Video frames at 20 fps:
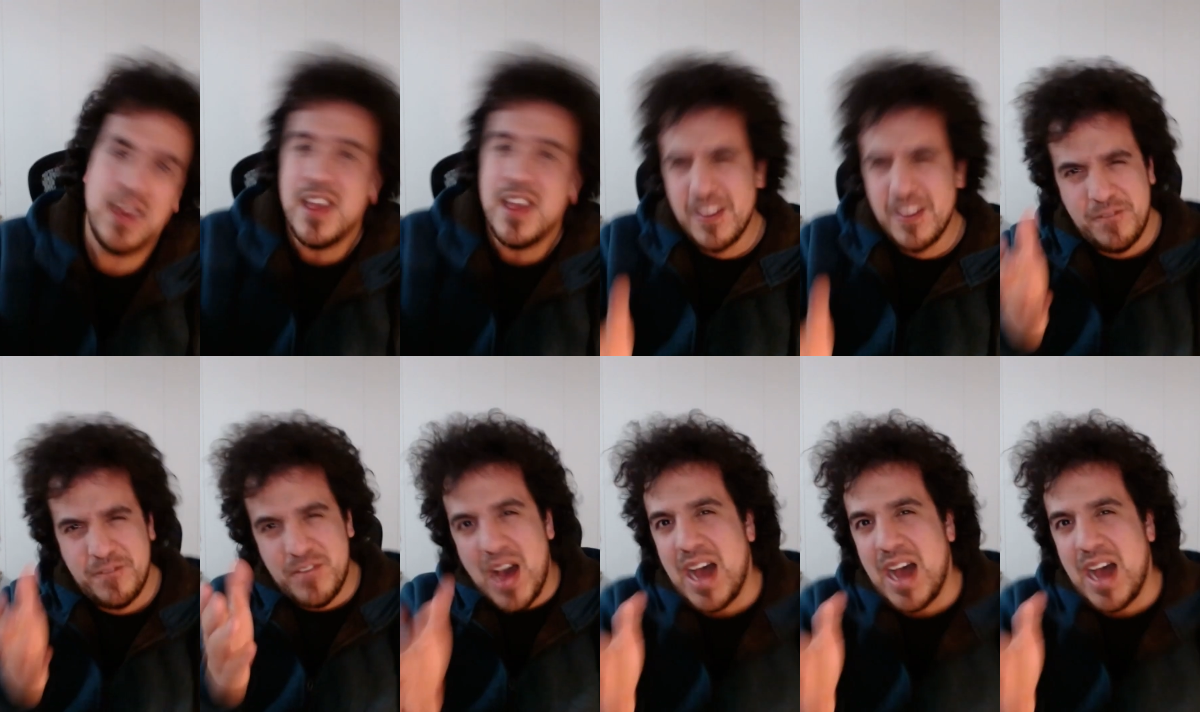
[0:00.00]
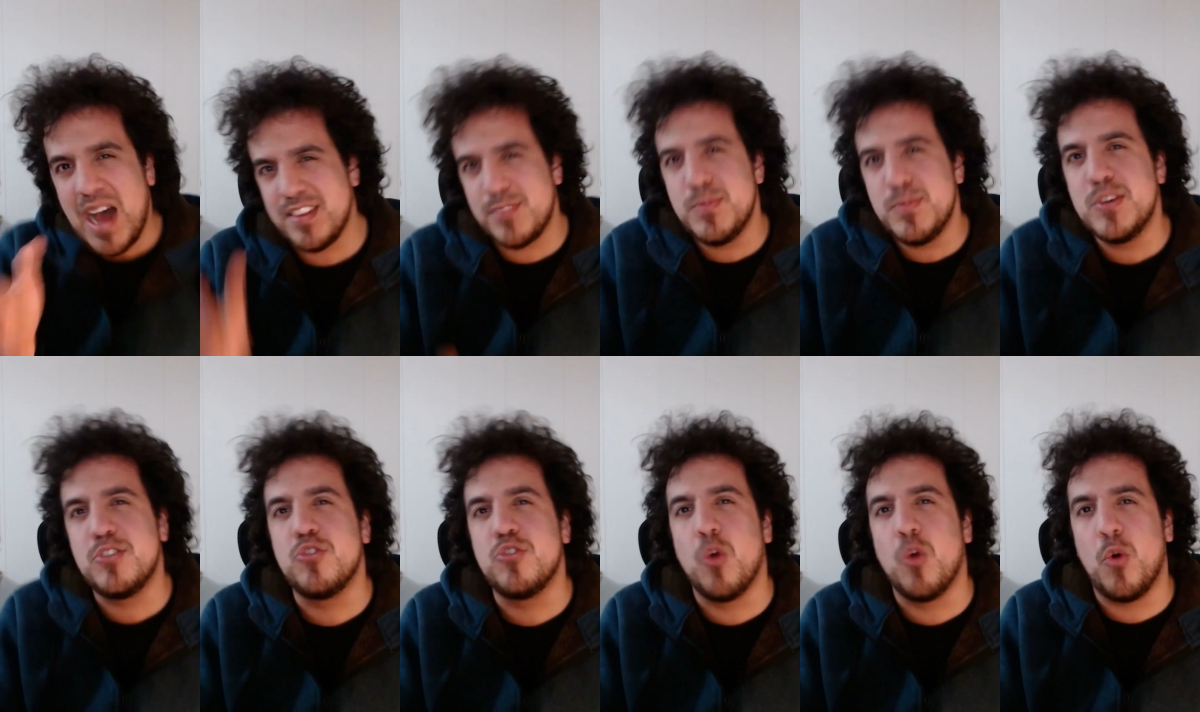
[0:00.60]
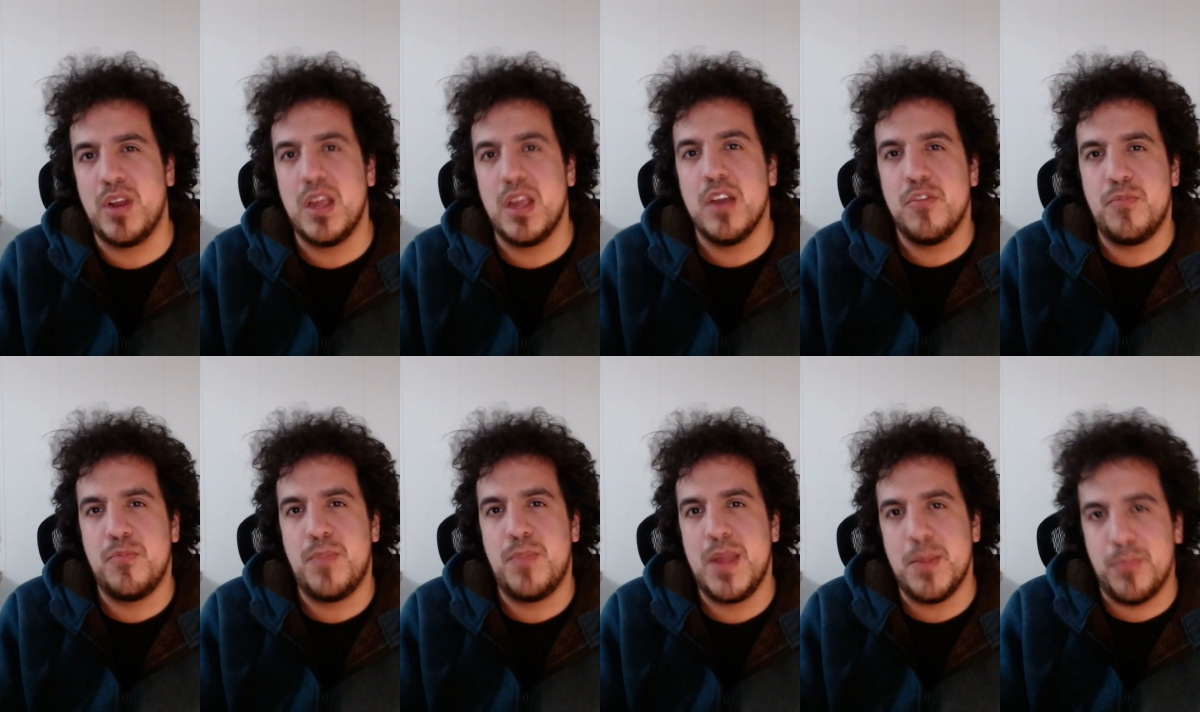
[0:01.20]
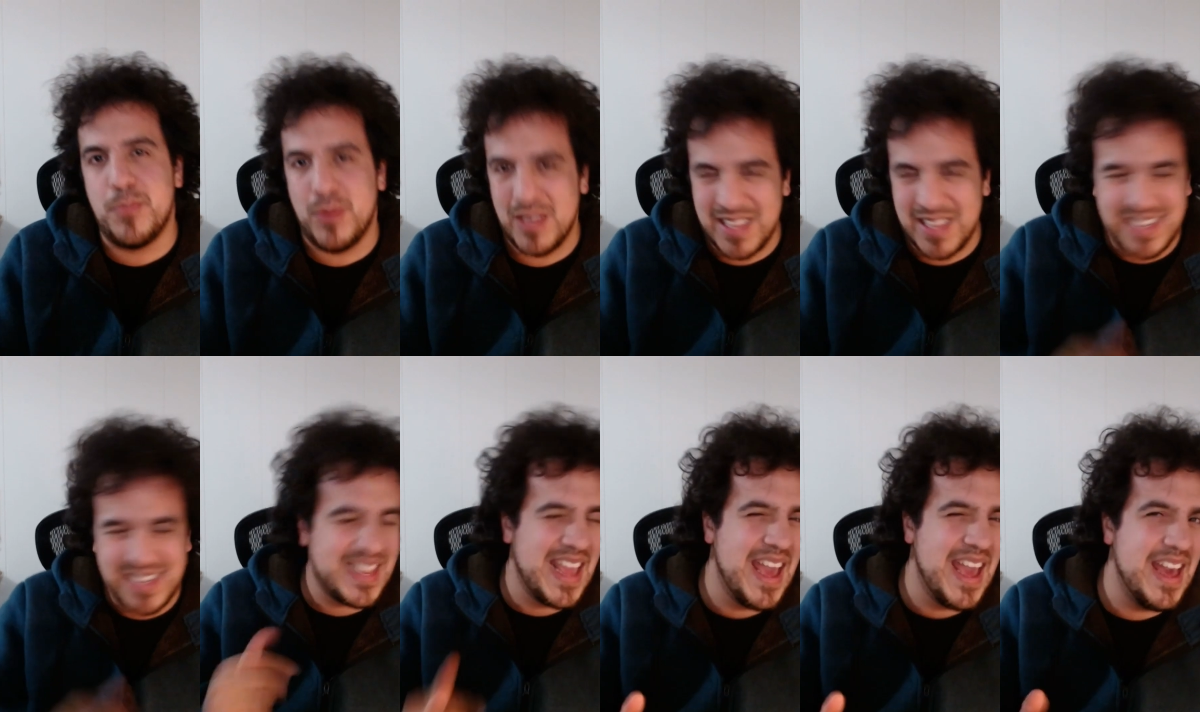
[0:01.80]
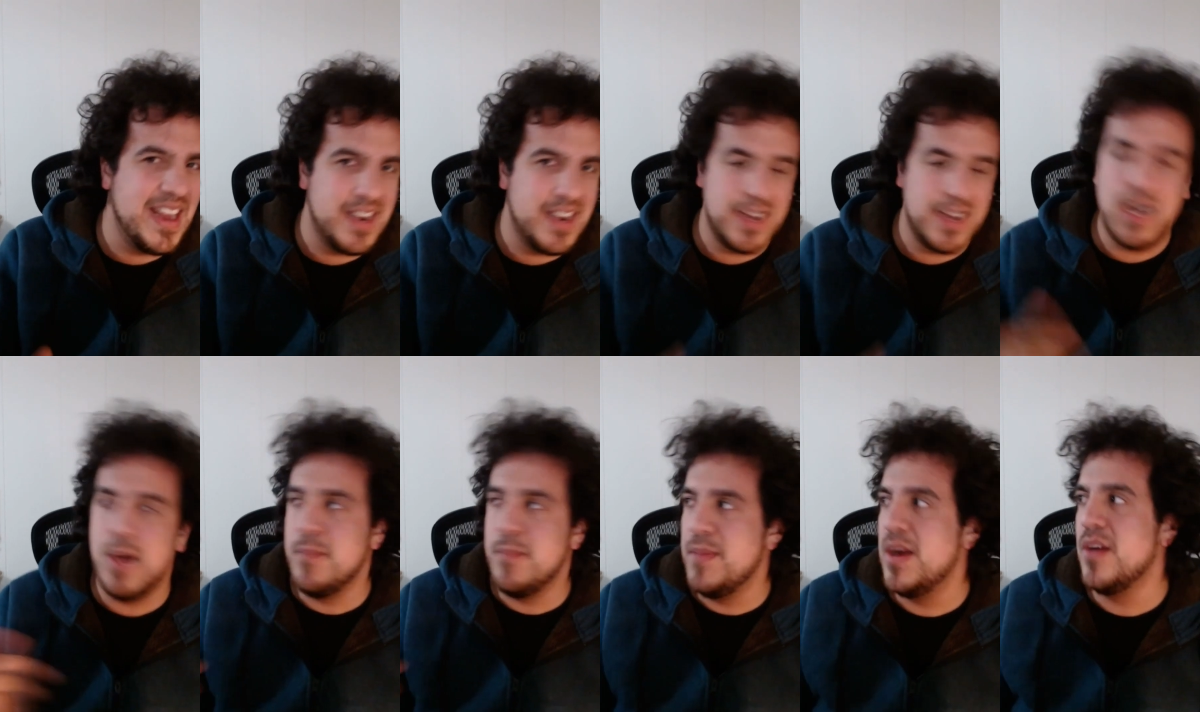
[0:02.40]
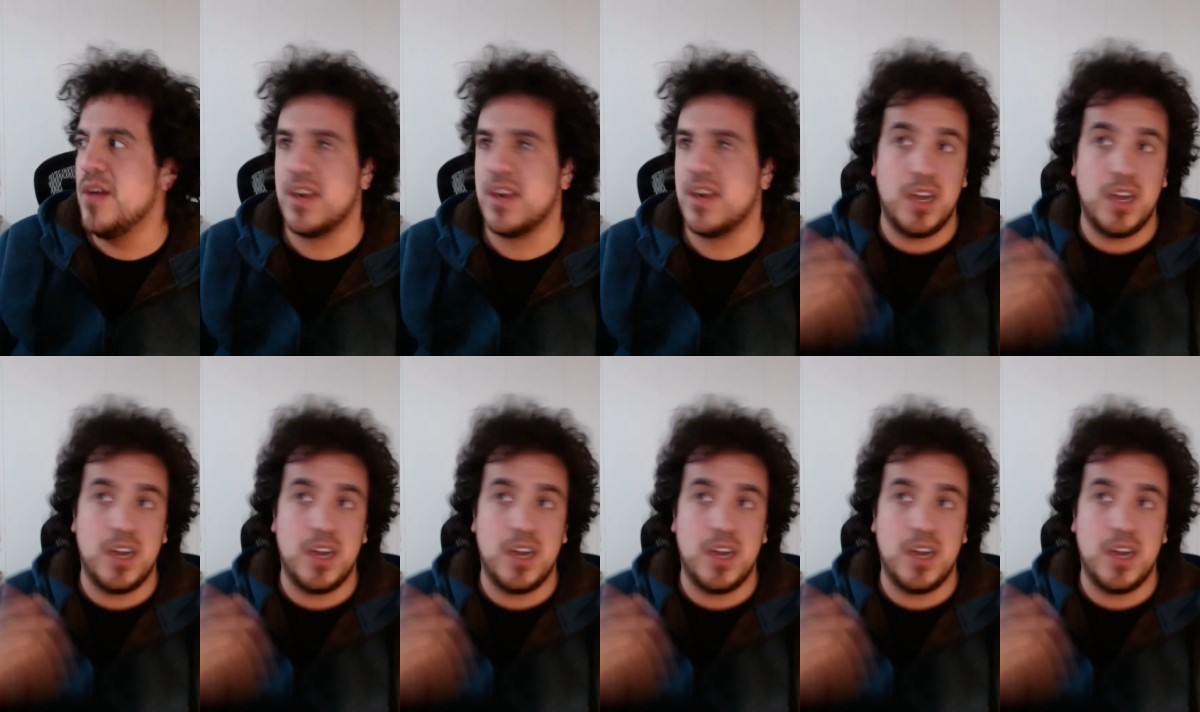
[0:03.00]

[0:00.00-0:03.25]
the vast majority of people in Canada, America,